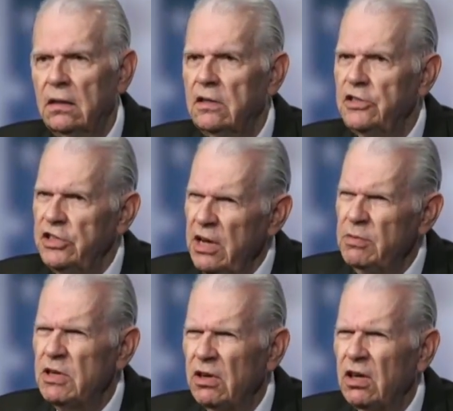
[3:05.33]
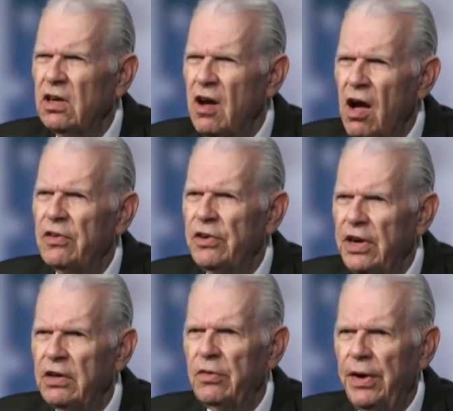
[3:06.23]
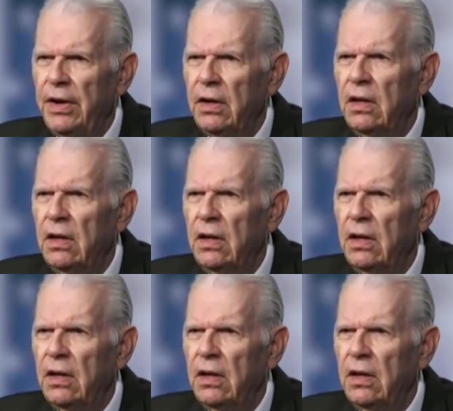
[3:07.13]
Seems a little contradictory.